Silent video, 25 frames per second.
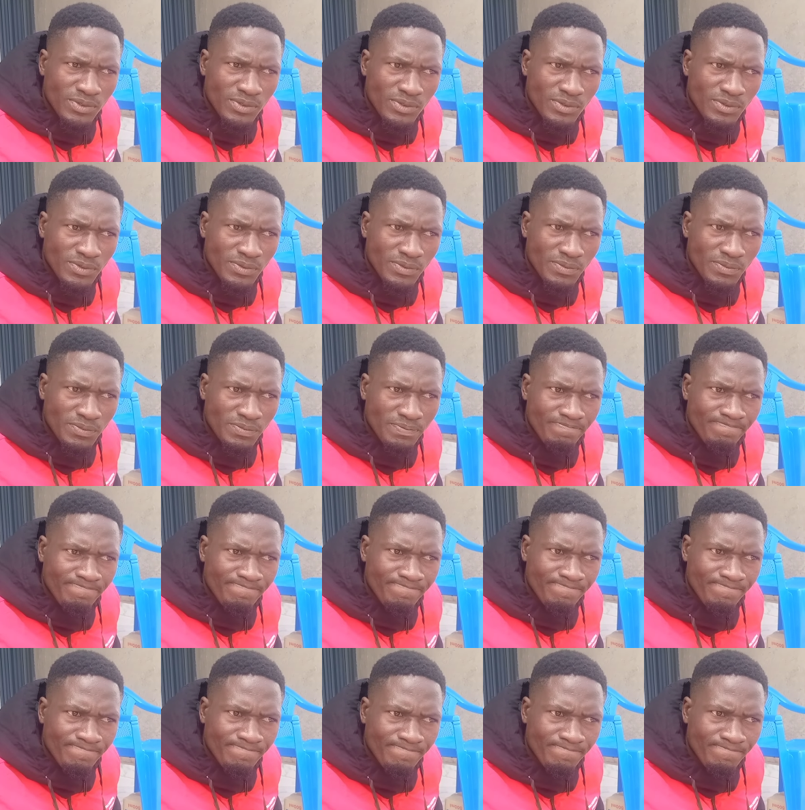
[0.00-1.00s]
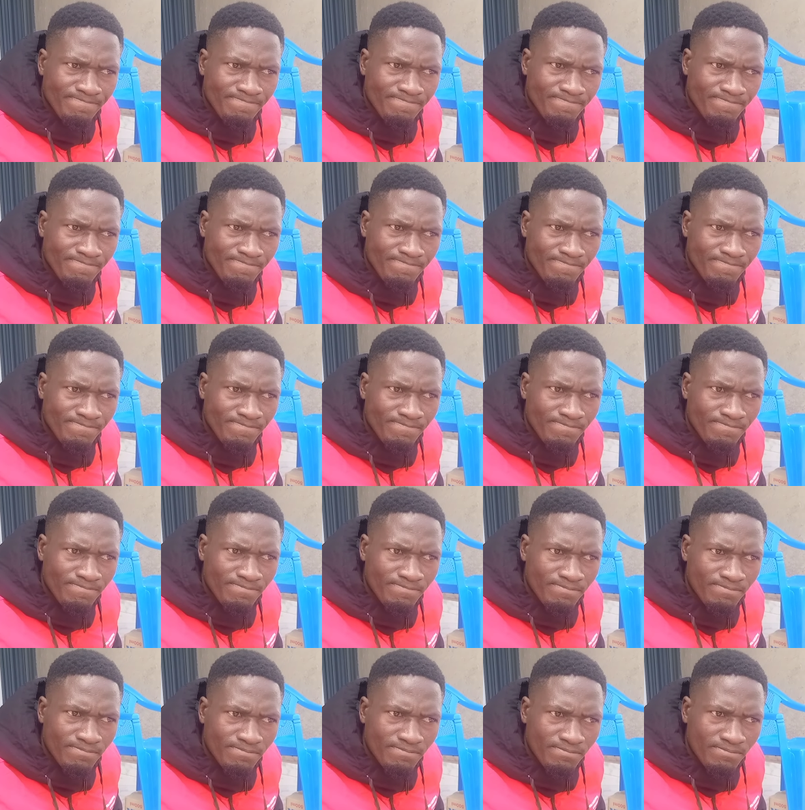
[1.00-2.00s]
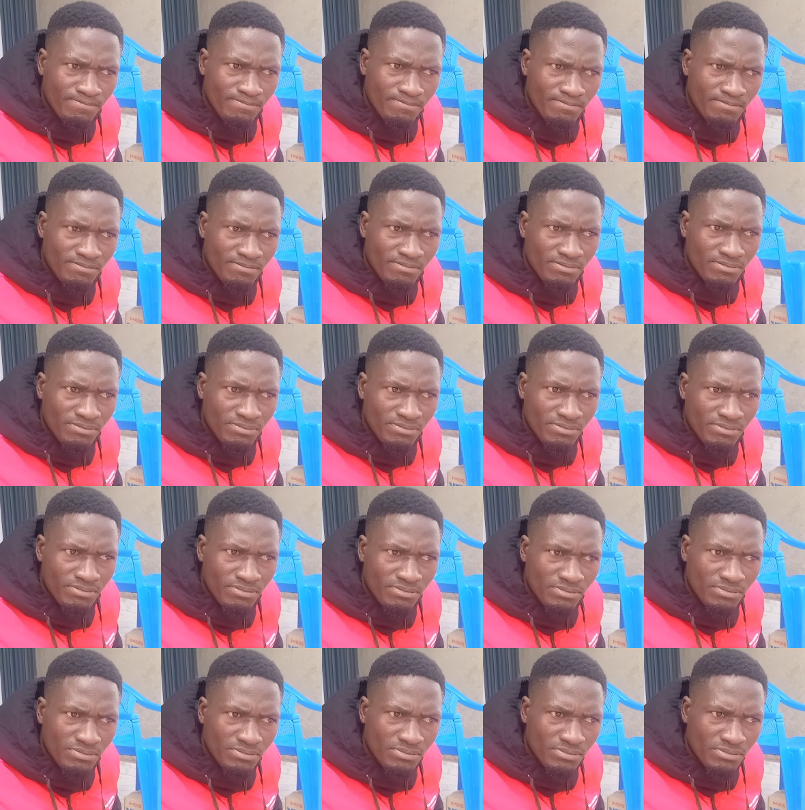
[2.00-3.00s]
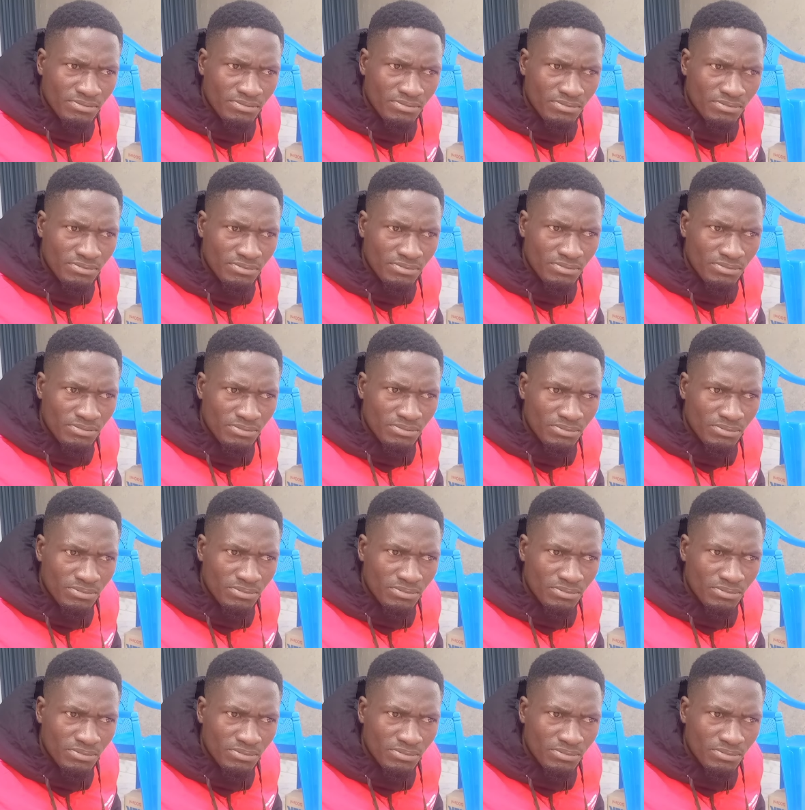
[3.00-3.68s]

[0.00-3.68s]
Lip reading: (silence)